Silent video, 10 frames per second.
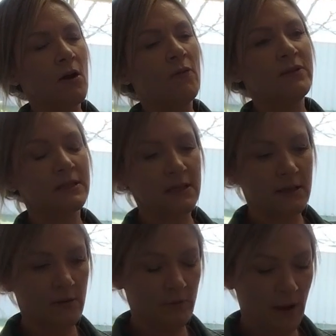
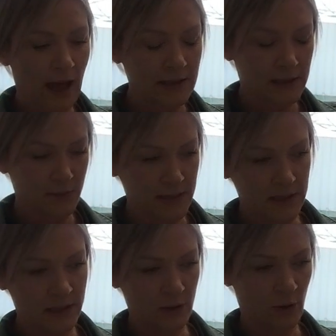obviously as the
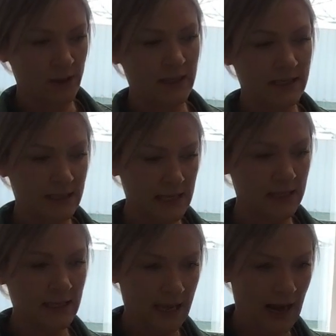business grows, there's
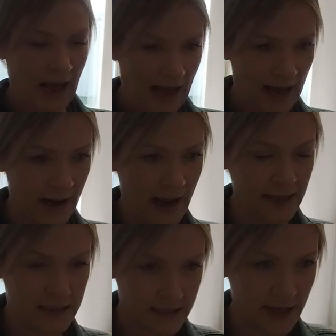things that get harder
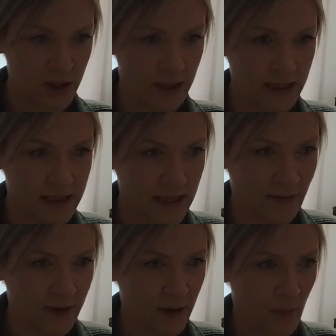and scheduling is
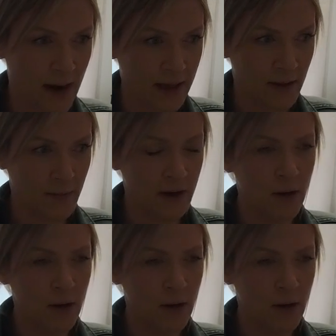definitely one of them.